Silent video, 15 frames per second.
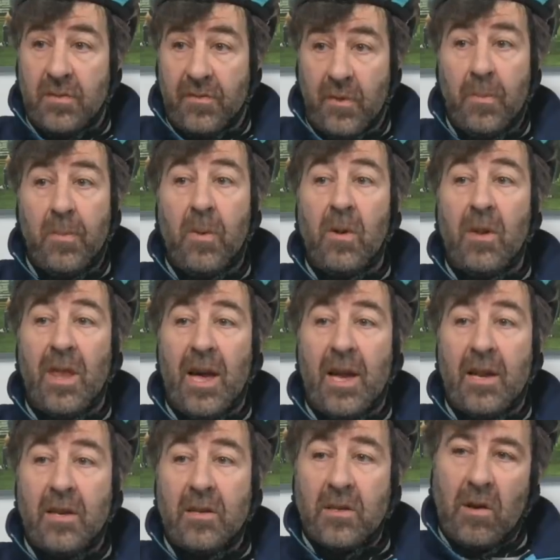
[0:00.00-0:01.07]
the football
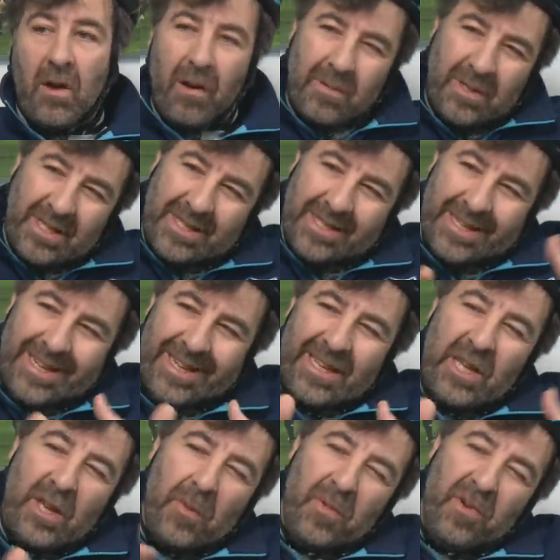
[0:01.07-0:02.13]
then football. so i was
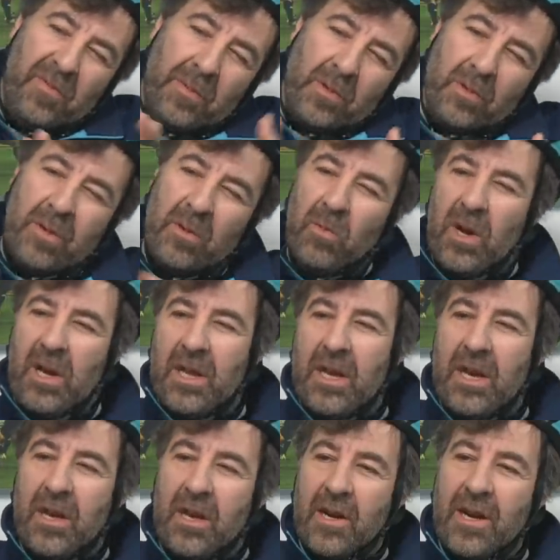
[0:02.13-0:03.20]
you know moving between one and
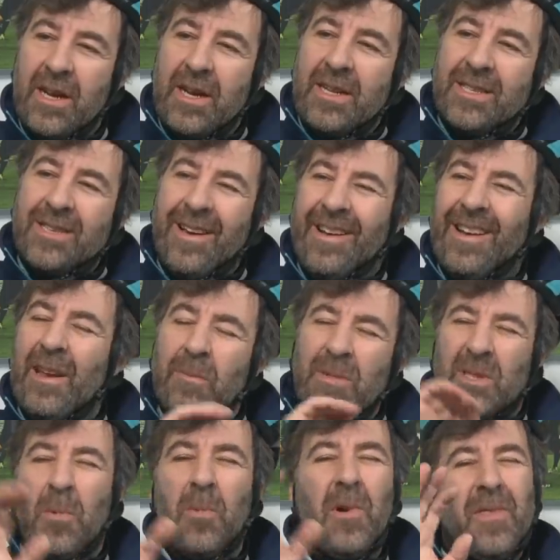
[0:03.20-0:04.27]
the other okay. cycling
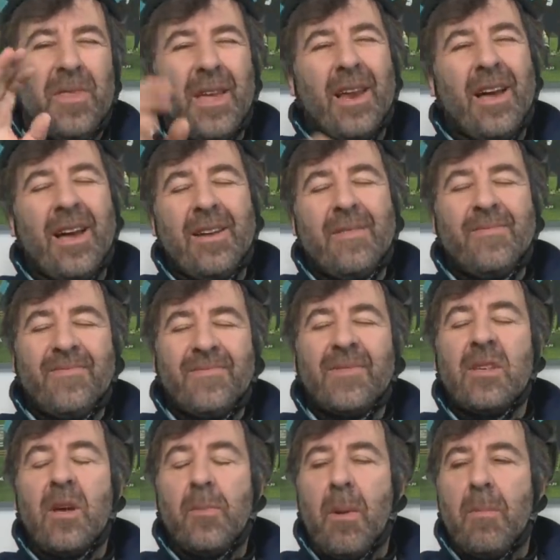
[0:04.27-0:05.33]
was the one that i
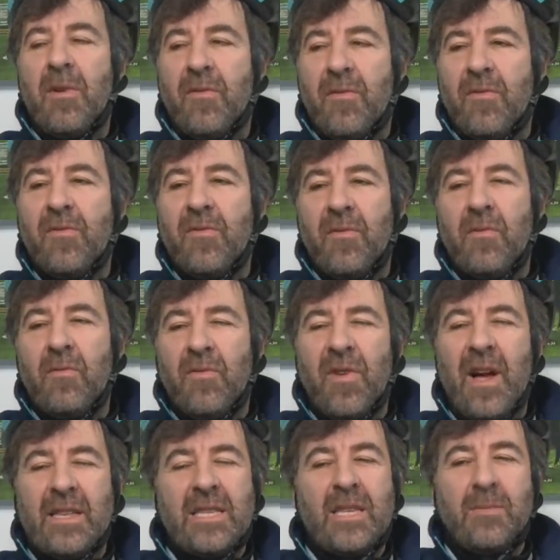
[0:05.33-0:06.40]
probably
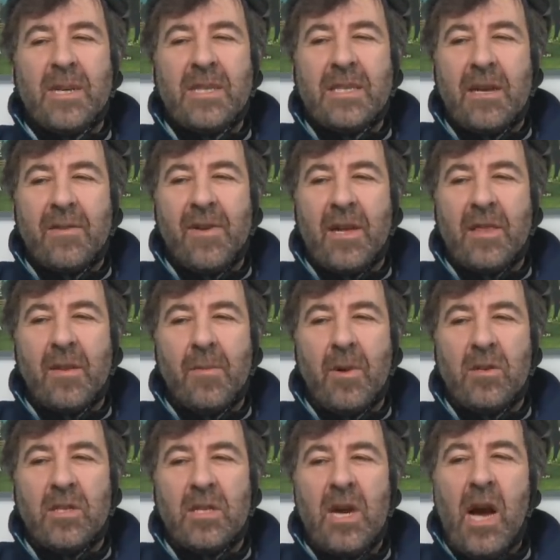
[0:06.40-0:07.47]
fancied myself at the
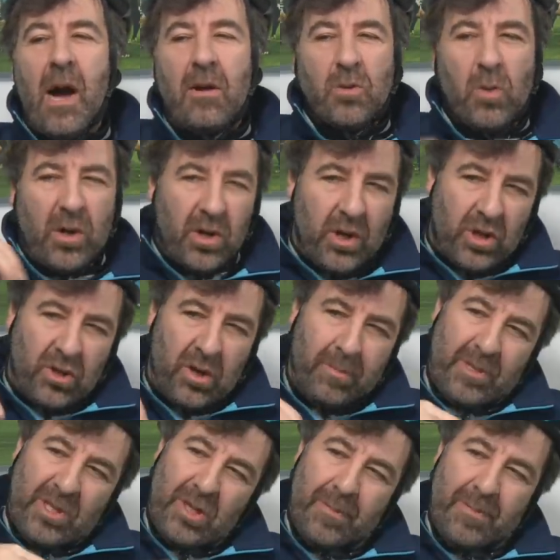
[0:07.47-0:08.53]
most i was quite good at
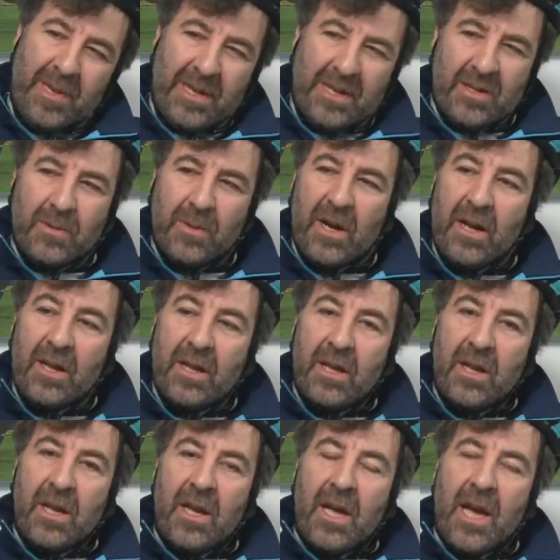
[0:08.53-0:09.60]
triple jumping as well
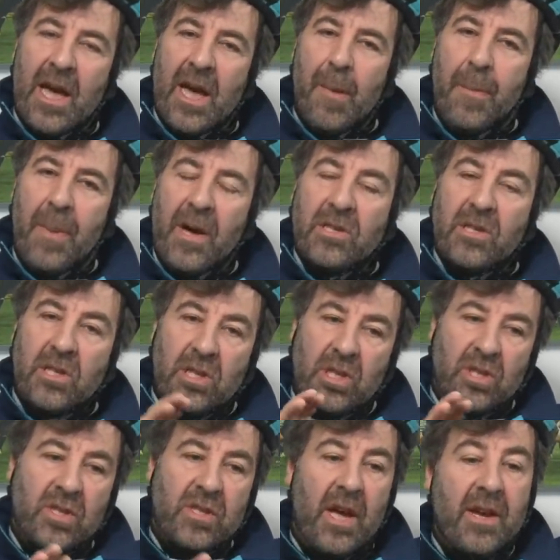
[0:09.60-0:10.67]
uh, but
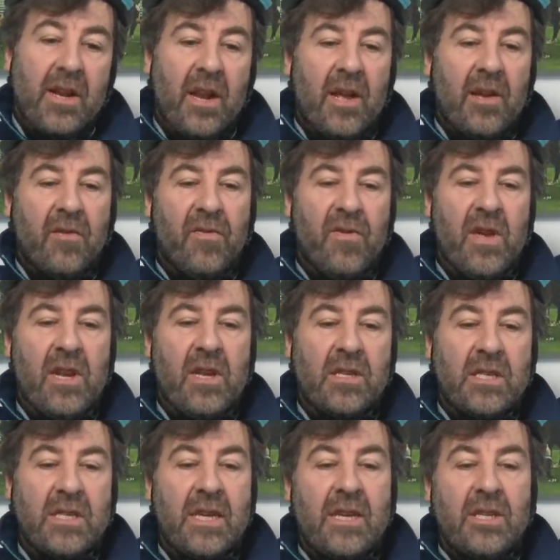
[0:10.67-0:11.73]
the cycling
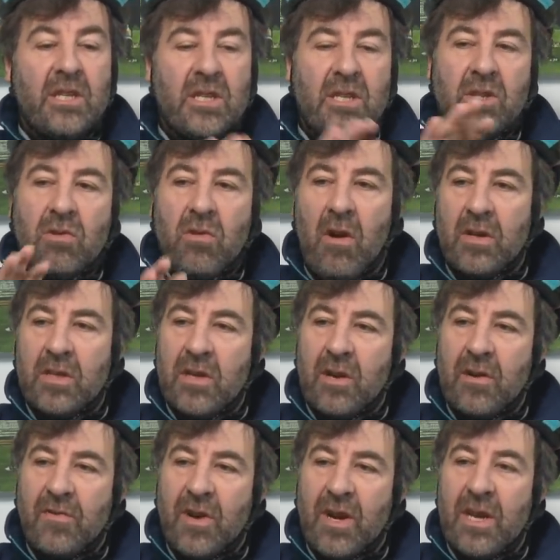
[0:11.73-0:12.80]
fitness didn't cross
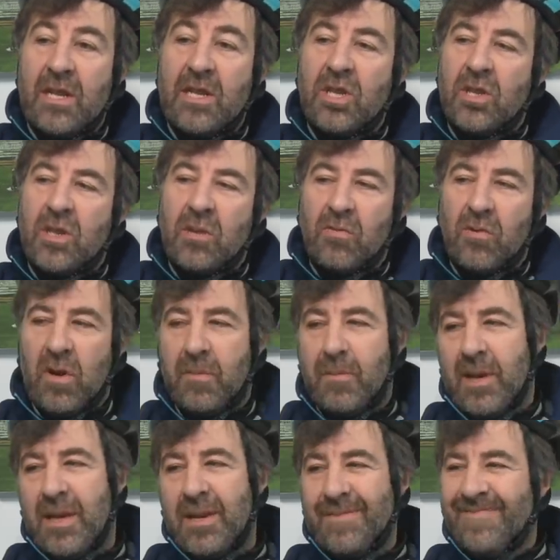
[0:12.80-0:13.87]
over into the
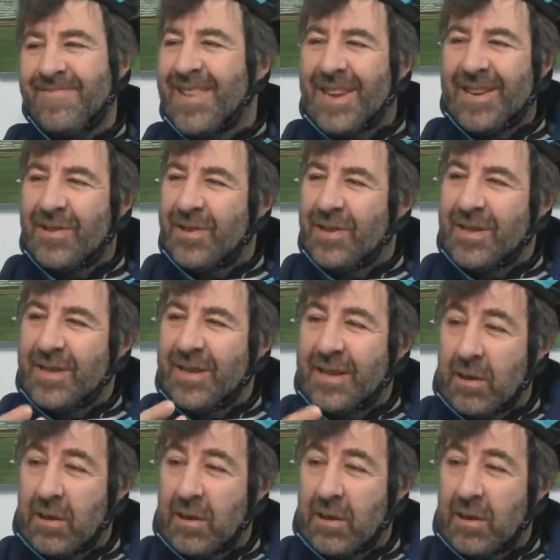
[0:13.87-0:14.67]
rugby at all